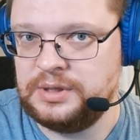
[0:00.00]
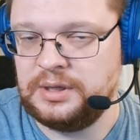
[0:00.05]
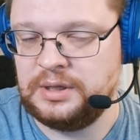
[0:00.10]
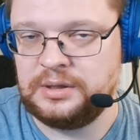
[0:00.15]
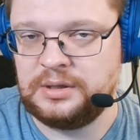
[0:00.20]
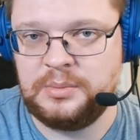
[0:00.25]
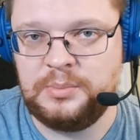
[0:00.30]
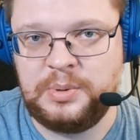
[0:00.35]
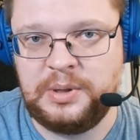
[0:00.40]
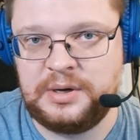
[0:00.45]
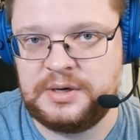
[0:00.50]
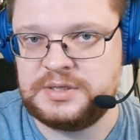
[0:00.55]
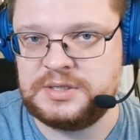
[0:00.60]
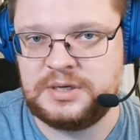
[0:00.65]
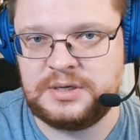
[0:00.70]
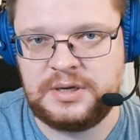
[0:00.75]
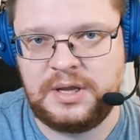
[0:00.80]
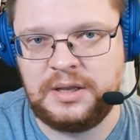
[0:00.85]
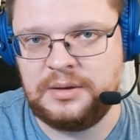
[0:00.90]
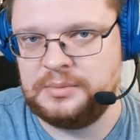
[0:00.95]
that competitors
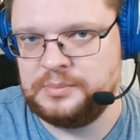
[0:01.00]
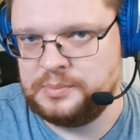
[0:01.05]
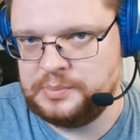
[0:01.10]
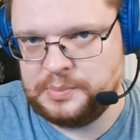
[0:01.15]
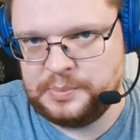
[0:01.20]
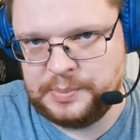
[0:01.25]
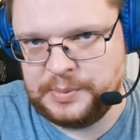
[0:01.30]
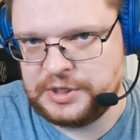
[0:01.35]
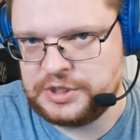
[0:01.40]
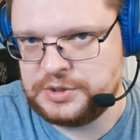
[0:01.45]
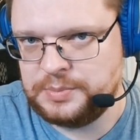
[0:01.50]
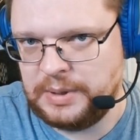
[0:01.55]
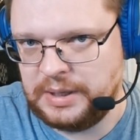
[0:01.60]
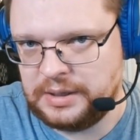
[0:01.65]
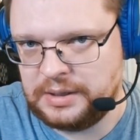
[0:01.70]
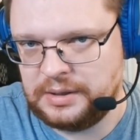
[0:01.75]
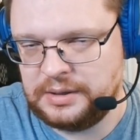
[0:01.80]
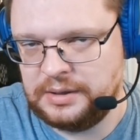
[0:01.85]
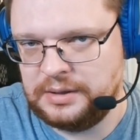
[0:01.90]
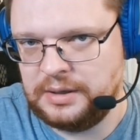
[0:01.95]
are not much
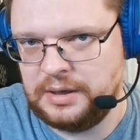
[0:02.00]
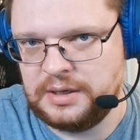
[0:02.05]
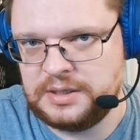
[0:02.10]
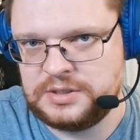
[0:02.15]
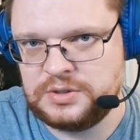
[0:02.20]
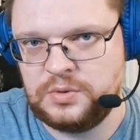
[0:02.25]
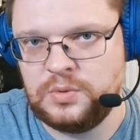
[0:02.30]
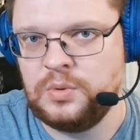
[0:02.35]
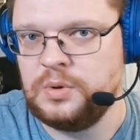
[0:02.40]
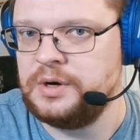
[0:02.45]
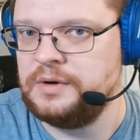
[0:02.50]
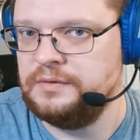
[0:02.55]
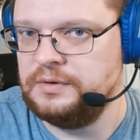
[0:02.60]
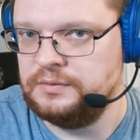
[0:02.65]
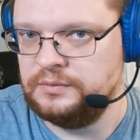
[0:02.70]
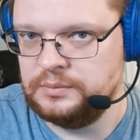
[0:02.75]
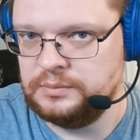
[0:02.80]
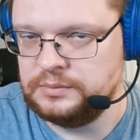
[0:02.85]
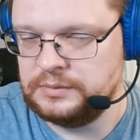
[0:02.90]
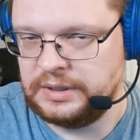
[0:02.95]
better than us or
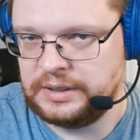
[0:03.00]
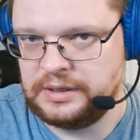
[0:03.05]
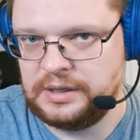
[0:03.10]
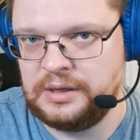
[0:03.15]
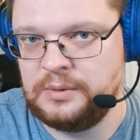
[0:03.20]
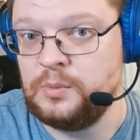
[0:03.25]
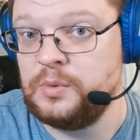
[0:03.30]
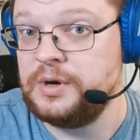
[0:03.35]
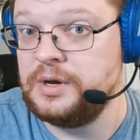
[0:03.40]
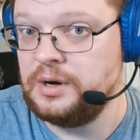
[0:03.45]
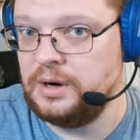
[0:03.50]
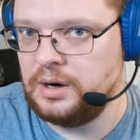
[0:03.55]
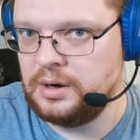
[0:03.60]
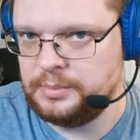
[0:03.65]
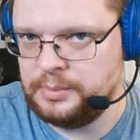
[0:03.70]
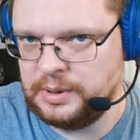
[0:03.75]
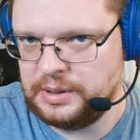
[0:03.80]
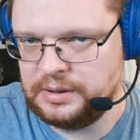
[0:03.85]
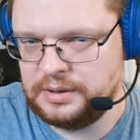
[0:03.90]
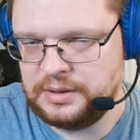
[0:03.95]
even like we are
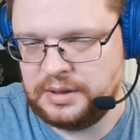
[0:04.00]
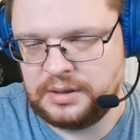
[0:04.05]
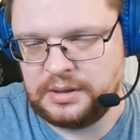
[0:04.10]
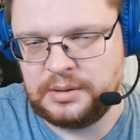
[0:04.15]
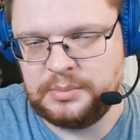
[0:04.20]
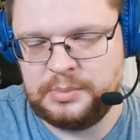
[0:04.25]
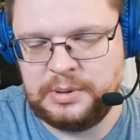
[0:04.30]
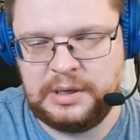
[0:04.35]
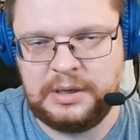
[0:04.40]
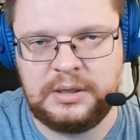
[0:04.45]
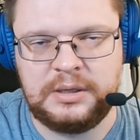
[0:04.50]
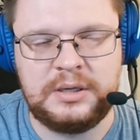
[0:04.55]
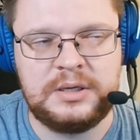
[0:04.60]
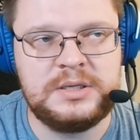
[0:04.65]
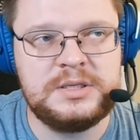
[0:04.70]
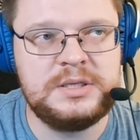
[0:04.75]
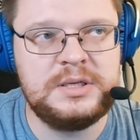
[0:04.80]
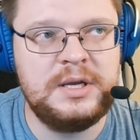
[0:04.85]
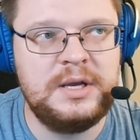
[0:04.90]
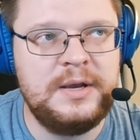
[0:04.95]
better than
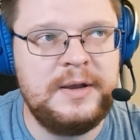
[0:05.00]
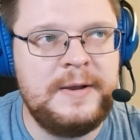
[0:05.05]
competitors